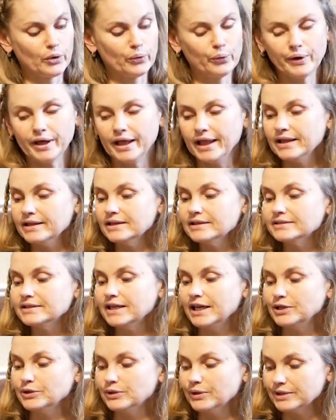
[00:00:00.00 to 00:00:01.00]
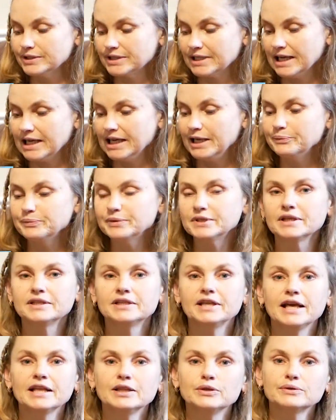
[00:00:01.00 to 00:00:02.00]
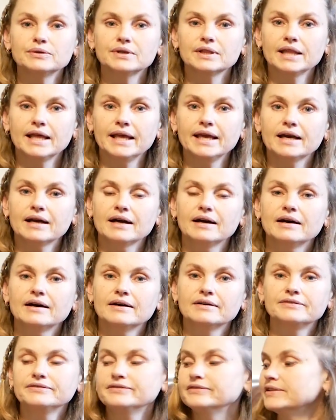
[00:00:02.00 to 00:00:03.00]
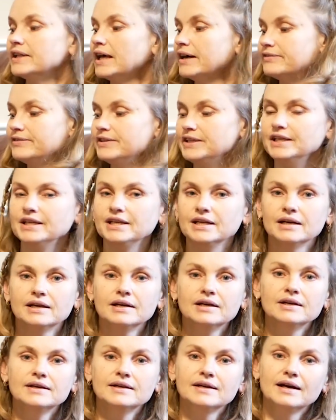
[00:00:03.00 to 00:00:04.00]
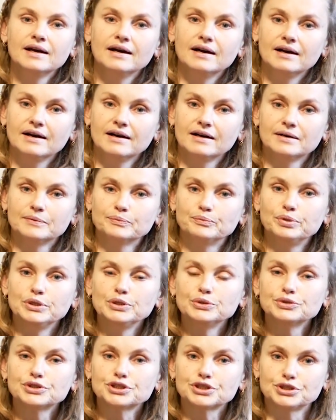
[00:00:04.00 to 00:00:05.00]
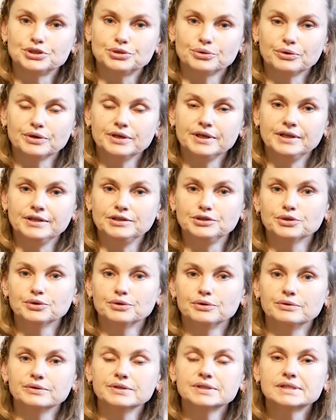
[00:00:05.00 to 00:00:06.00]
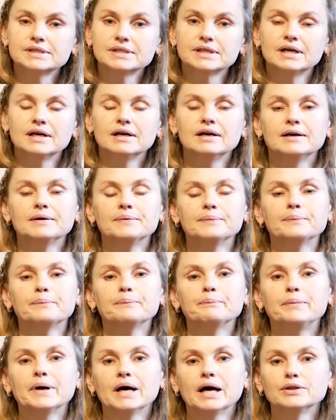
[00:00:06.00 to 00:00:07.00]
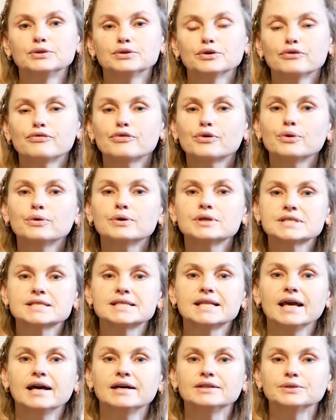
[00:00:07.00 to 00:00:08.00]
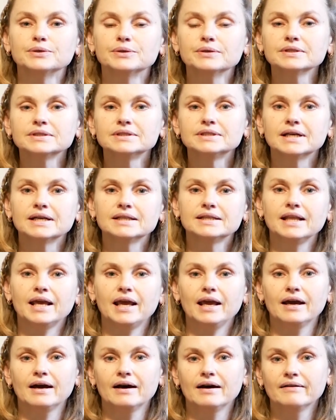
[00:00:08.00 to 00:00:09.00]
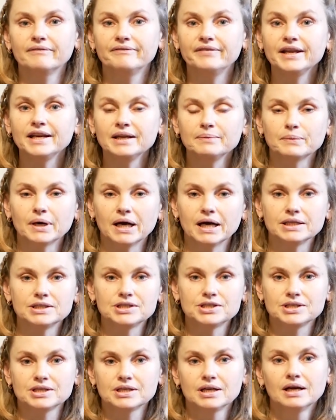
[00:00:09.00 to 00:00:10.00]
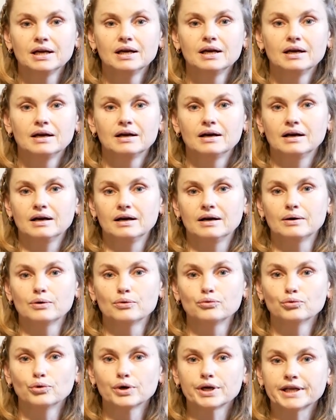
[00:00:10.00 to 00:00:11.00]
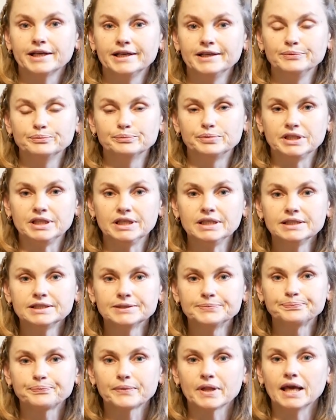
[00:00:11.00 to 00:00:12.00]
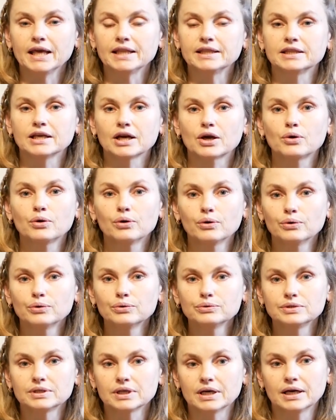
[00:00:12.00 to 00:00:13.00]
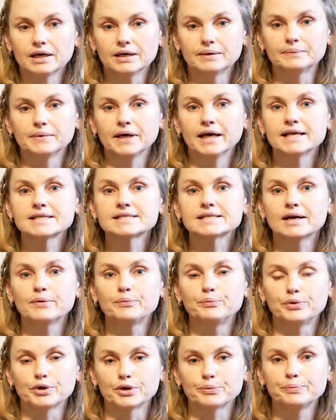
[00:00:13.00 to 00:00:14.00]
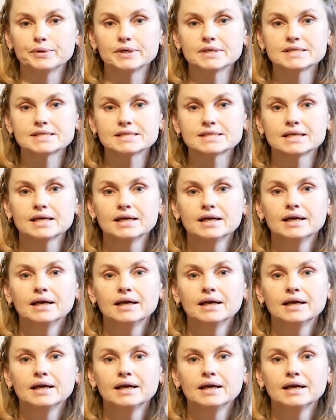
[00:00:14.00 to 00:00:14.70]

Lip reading: When they're not clipped, they look like a fluffy plush toy dogs, but of course they are not. They are very much working breed, and the coat has a purpose.